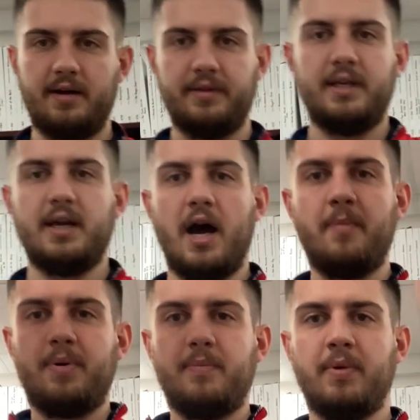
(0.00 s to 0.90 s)
the
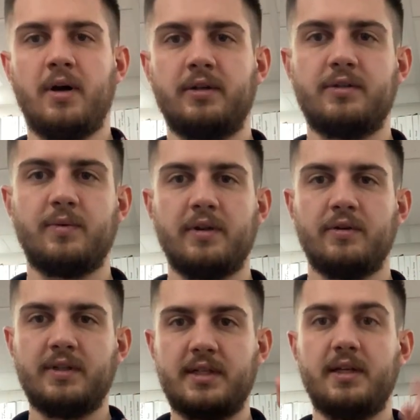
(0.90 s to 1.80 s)
up parts,
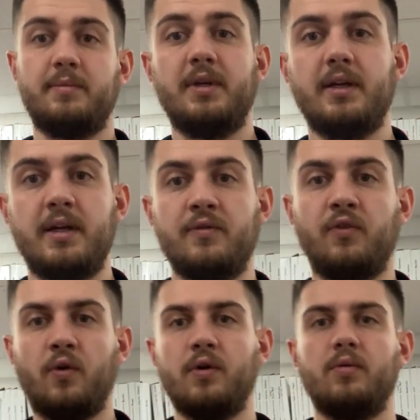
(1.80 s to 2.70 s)
whether it's be in
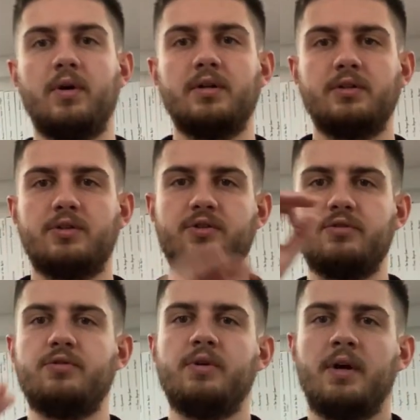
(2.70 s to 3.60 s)
4, 1,
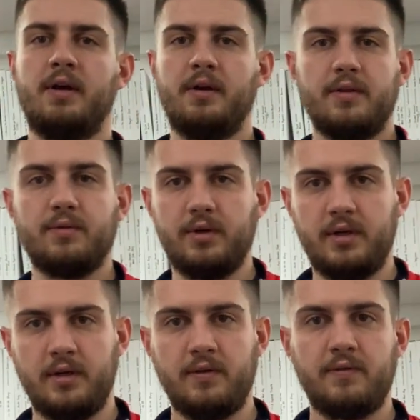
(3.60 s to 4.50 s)
2,
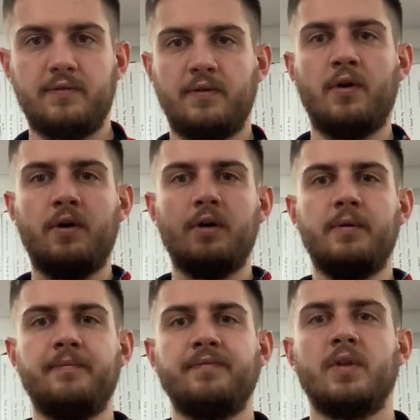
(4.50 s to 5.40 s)
3,
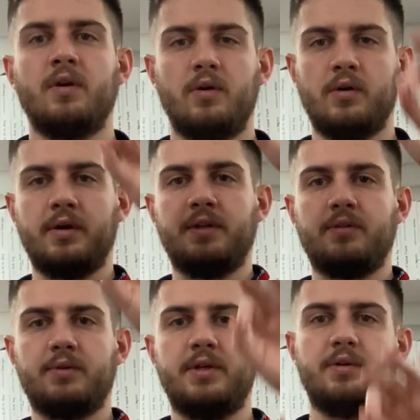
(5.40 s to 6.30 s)
4, or in
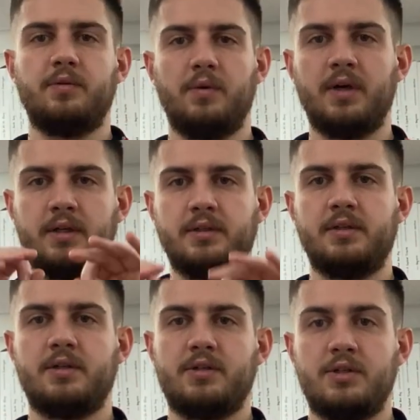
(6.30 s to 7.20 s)
3, 1,
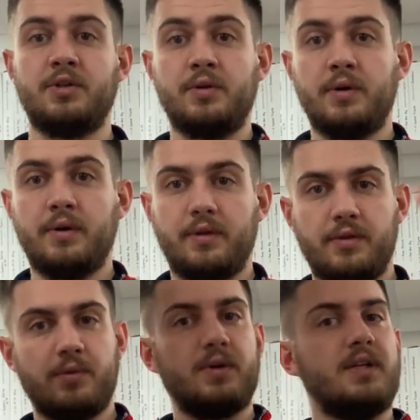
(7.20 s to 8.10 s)
2,
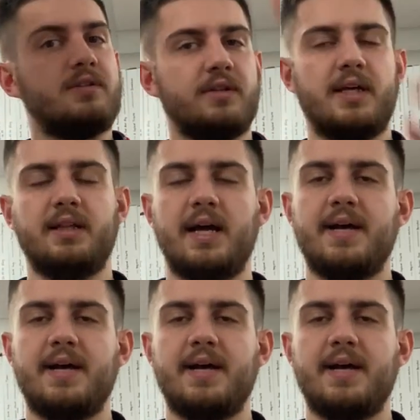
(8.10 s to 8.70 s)
3, so that